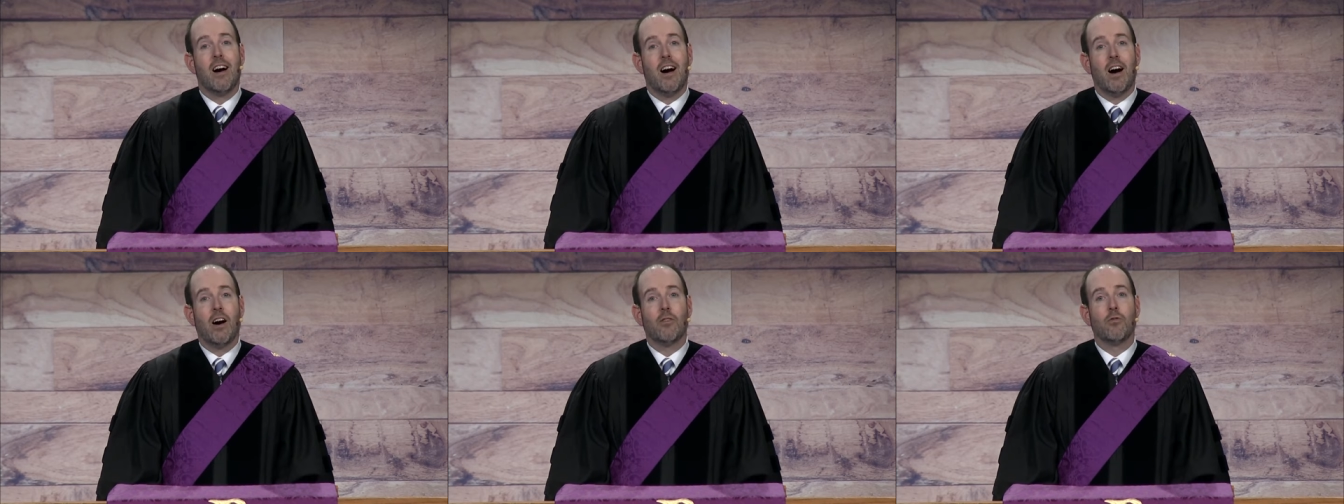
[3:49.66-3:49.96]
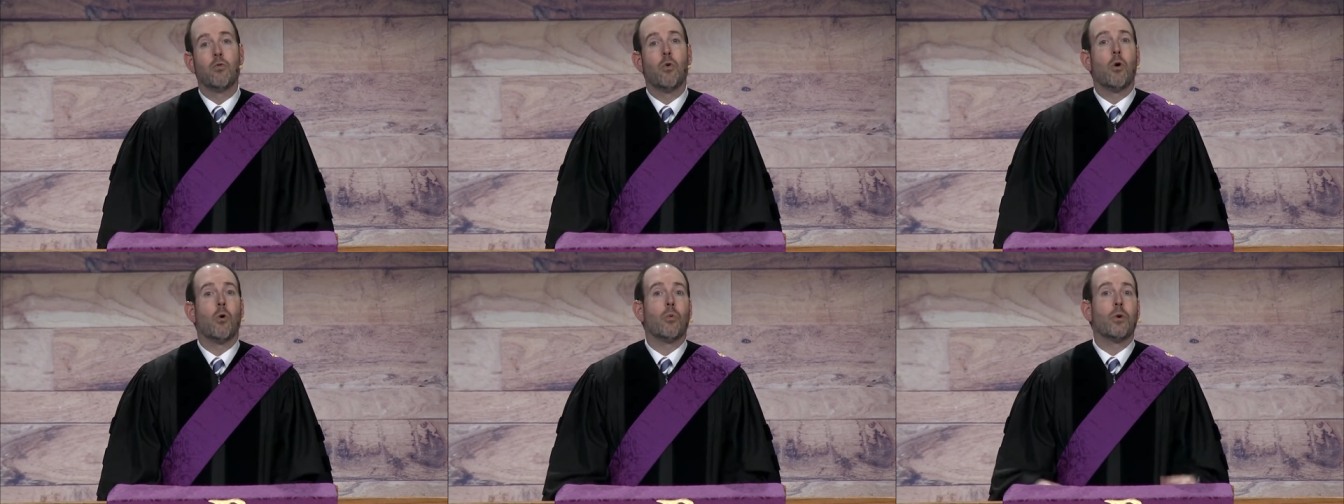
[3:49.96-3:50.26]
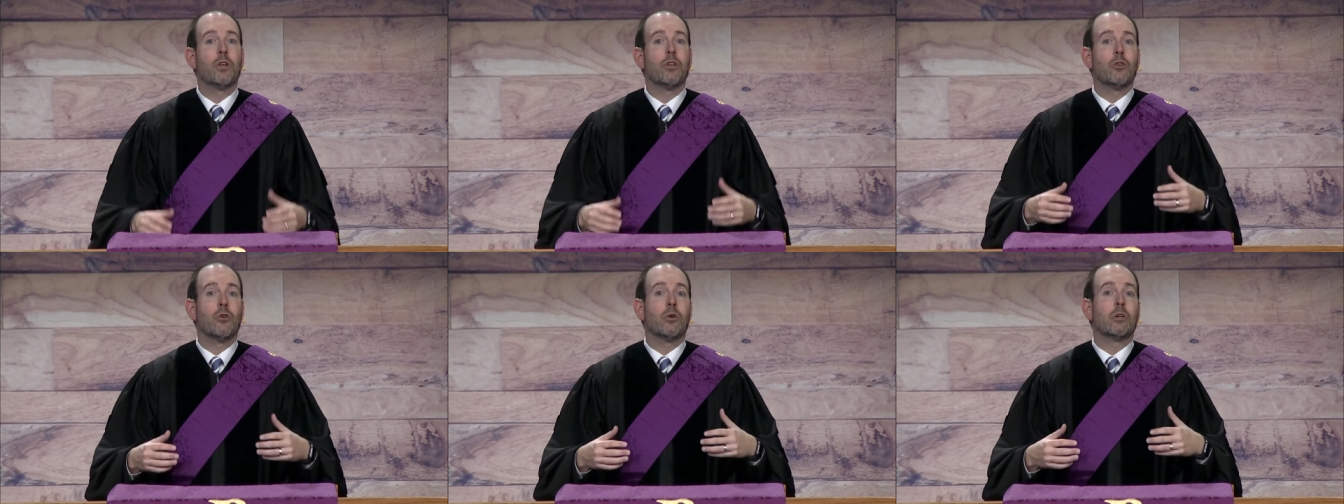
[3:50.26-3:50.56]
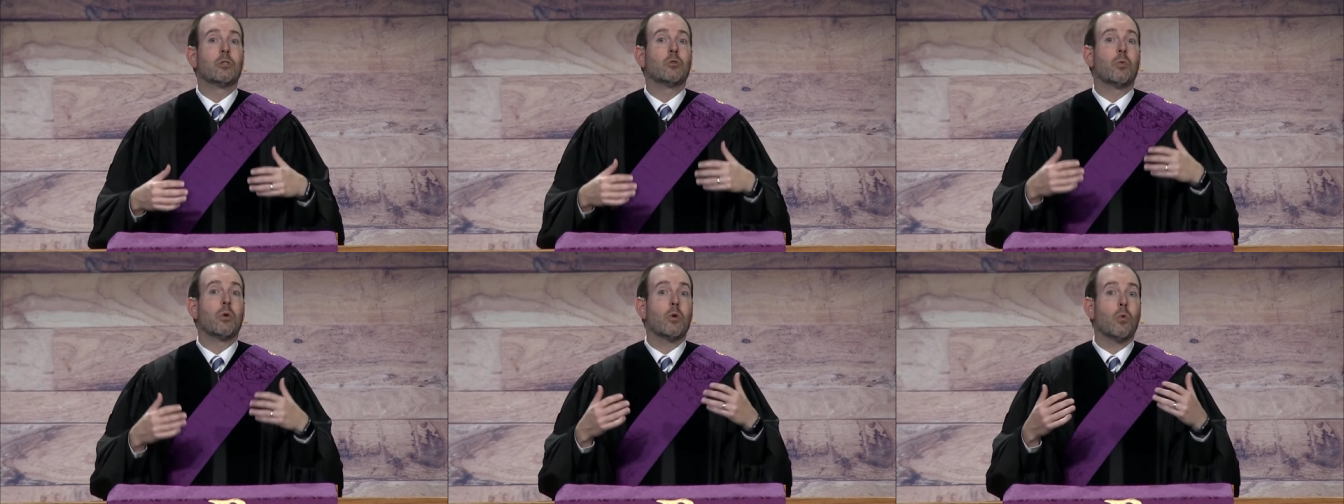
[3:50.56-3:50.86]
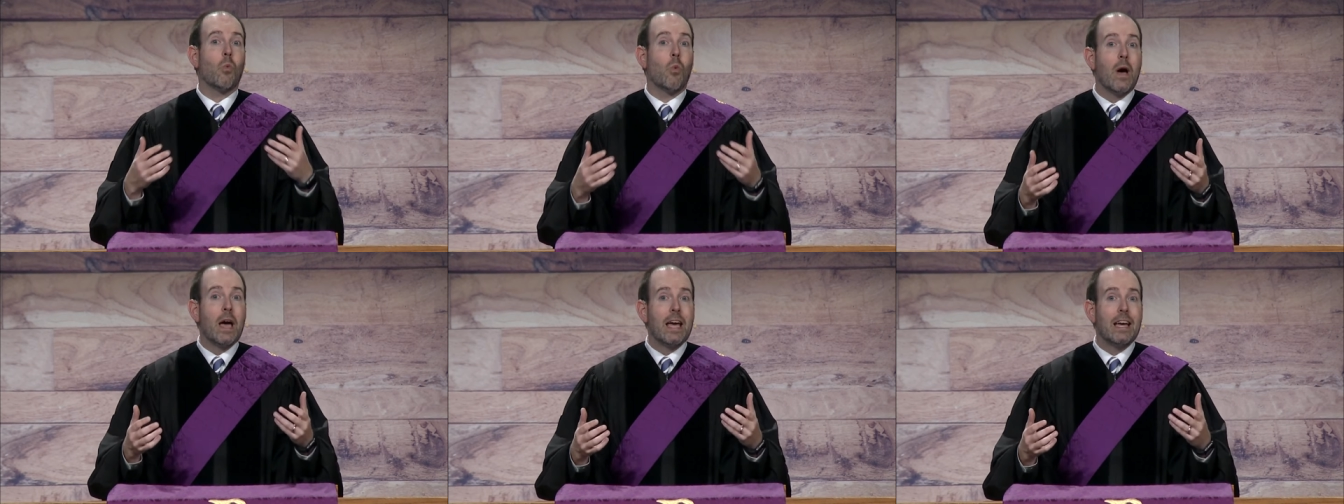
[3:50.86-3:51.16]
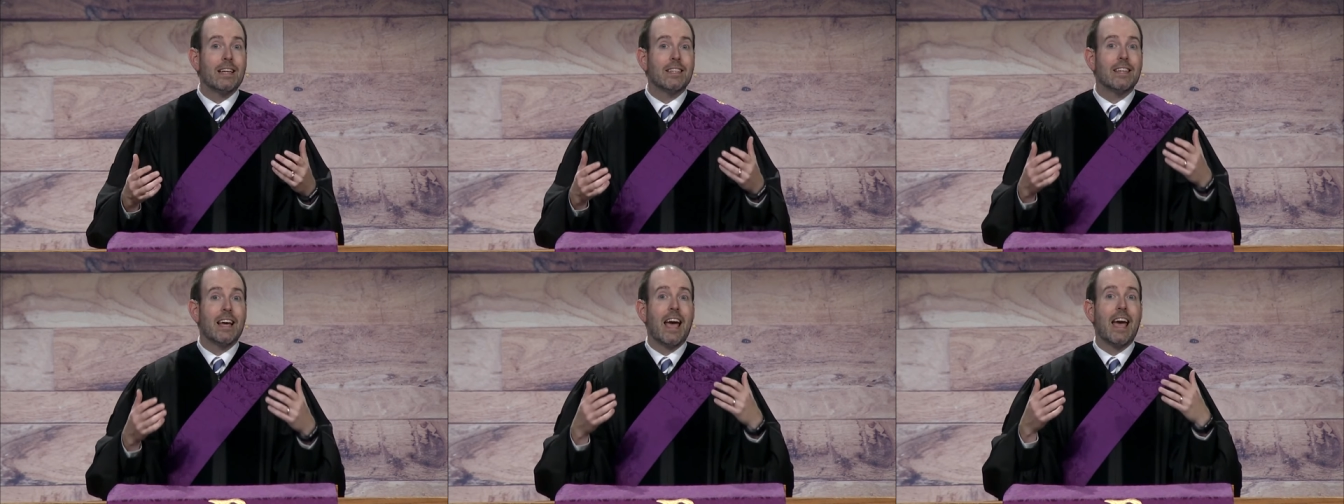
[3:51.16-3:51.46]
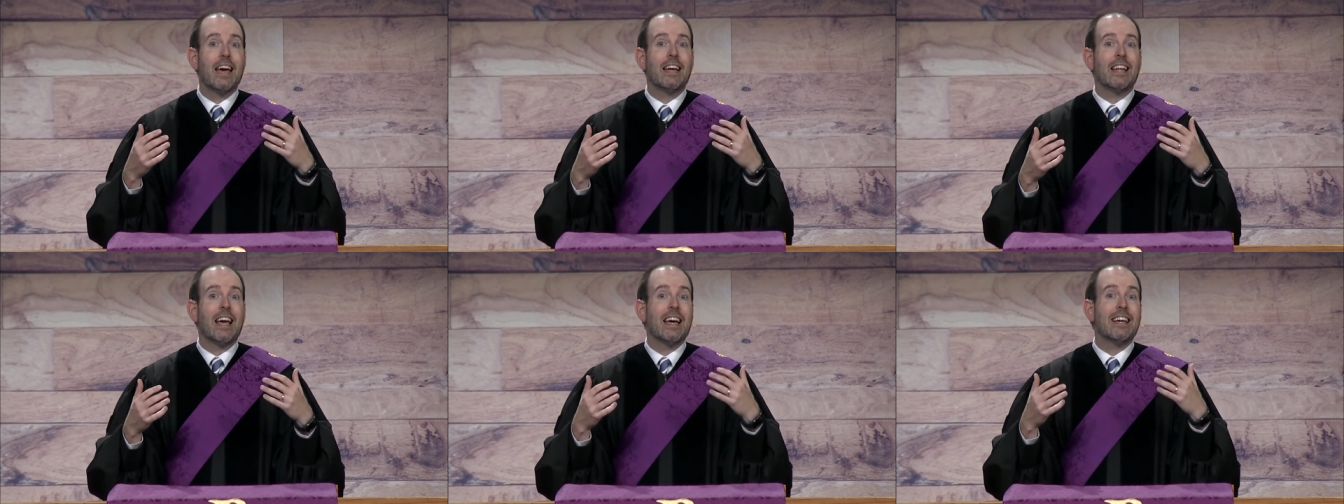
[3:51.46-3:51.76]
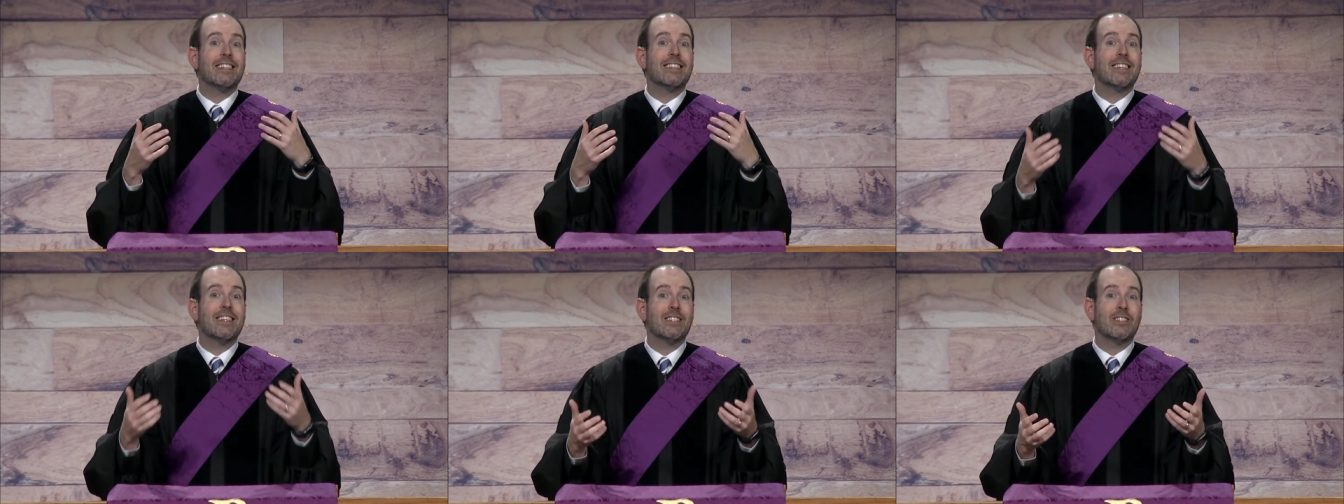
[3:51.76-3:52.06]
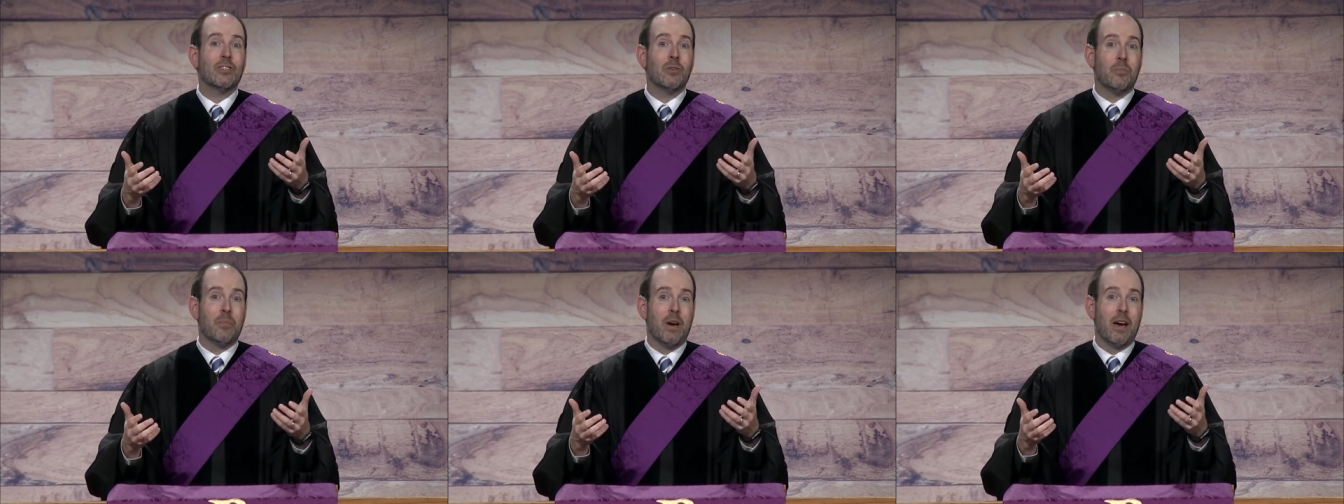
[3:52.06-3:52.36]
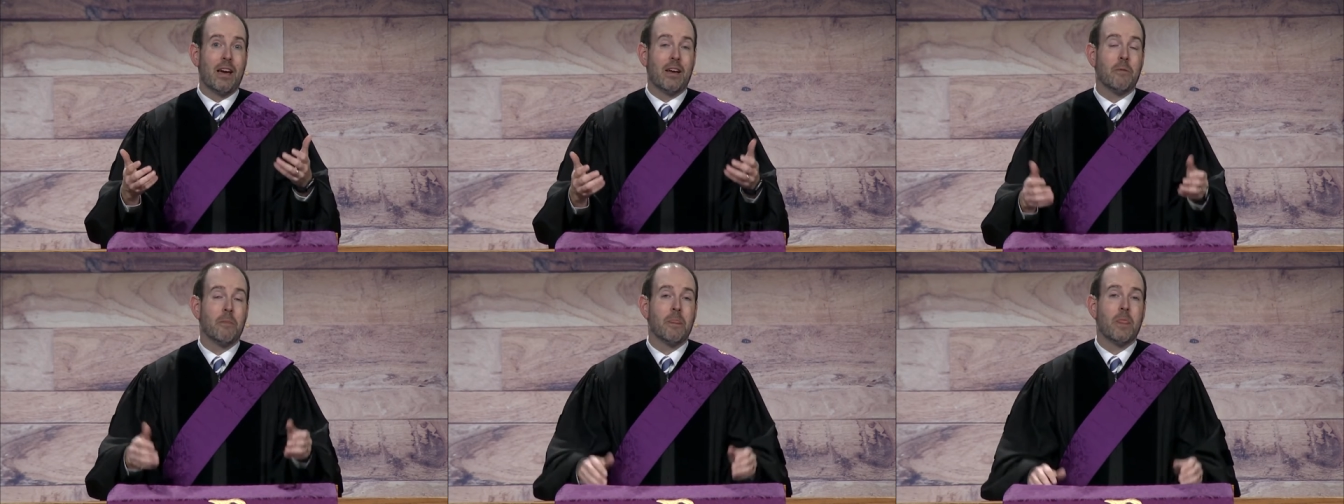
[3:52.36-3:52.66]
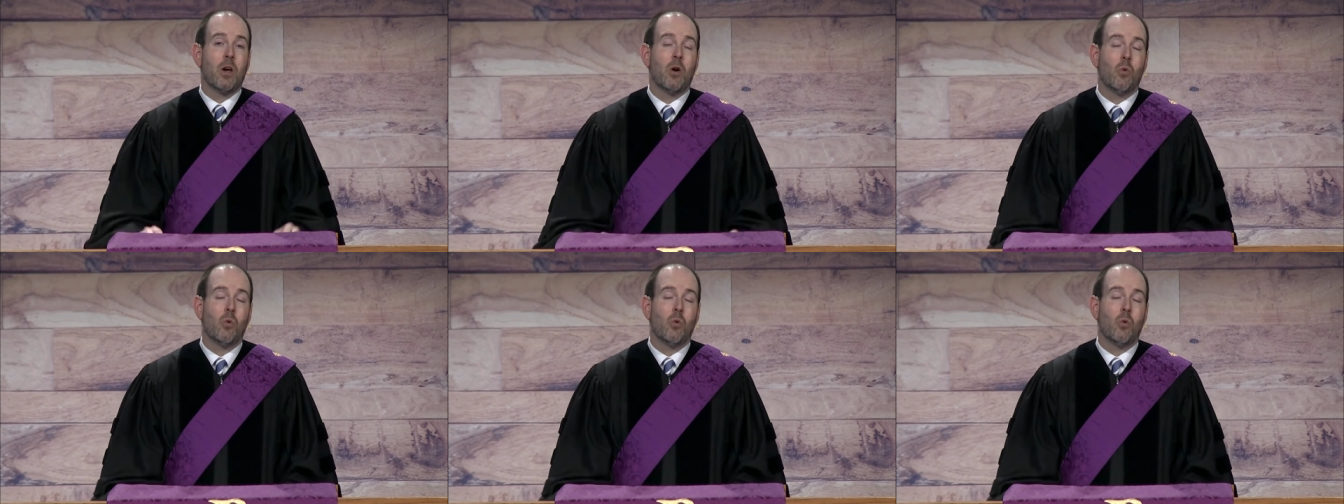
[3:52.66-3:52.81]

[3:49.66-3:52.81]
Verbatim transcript: of what we do as we wait and anticipate